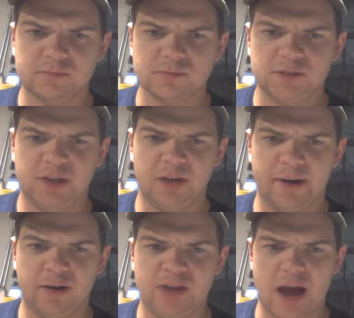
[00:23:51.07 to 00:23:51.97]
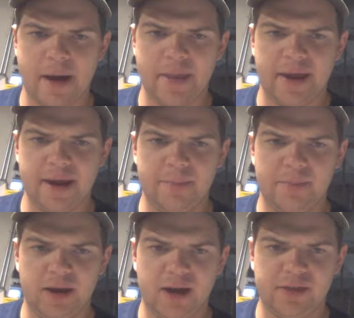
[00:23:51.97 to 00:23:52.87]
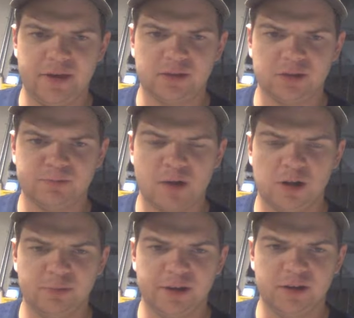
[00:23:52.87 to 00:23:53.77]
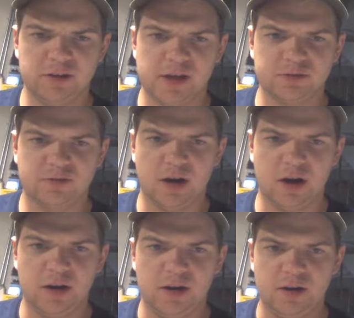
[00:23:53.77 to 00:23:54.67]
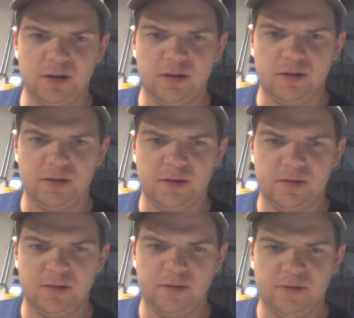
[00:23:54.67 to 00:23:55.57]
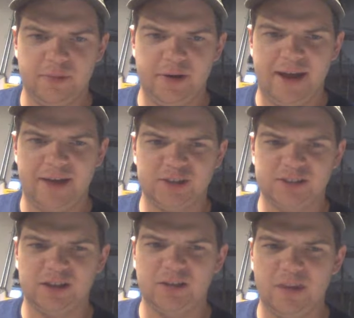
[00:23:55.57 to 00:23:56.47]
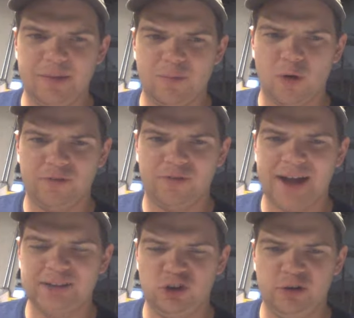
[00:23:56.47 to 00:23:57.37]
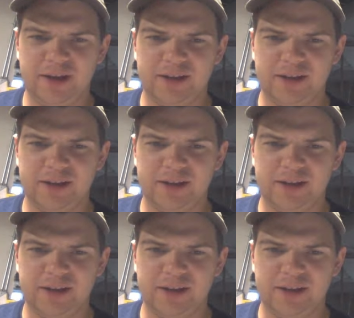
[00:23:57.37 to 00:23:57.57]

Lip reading: He's done a better job on him than I think the smaller players thus far. But again, just a little bit more fine-tuning in